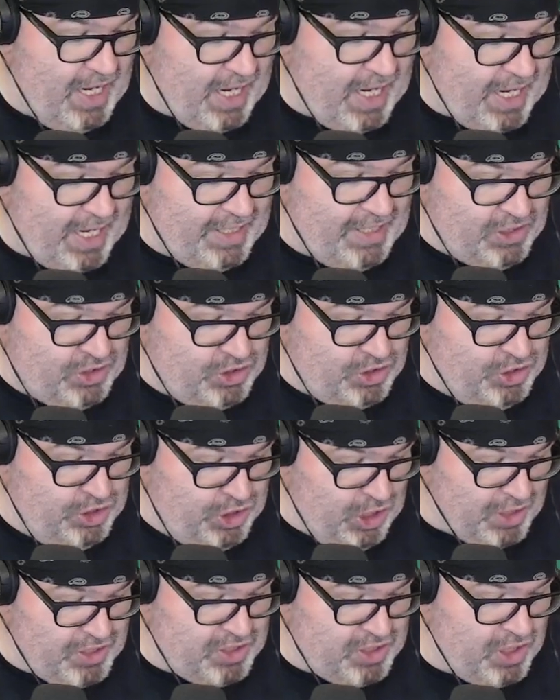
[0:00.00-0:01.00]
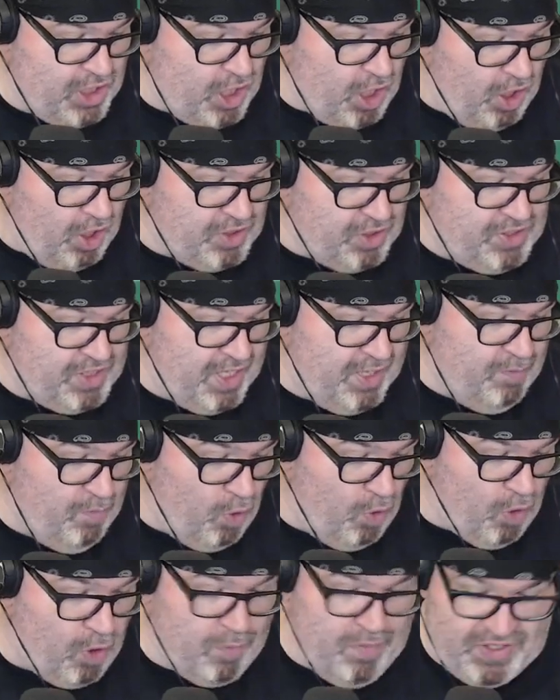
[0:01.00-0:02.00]
It is just causing
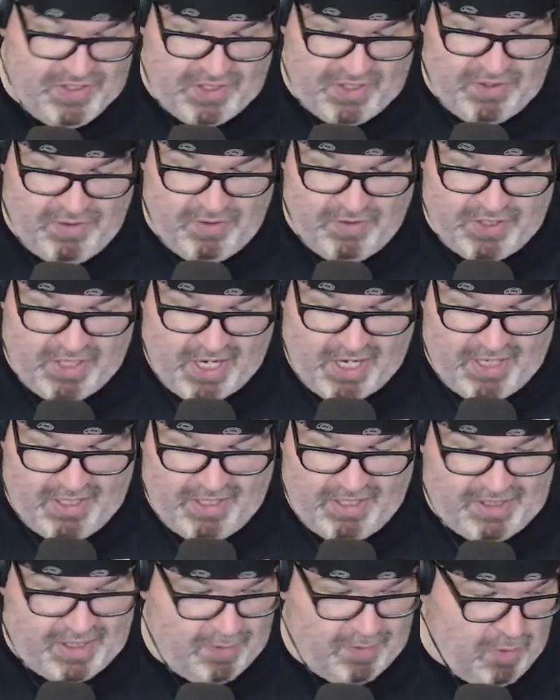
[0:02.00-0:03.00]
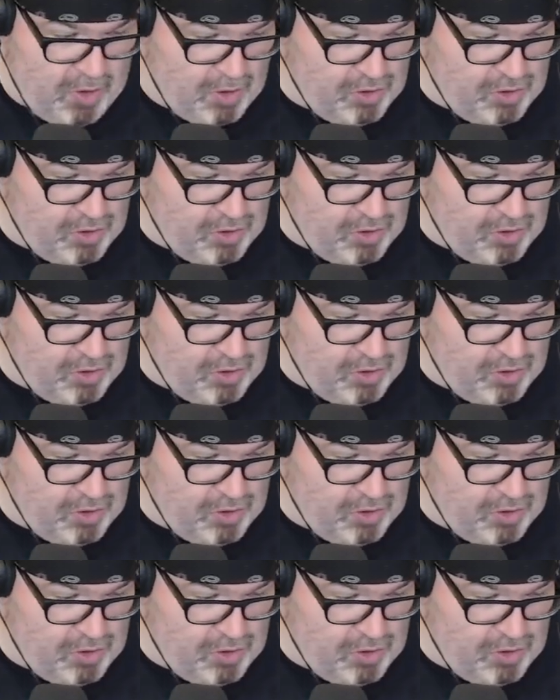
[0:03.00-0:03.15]
more misunderstandings and more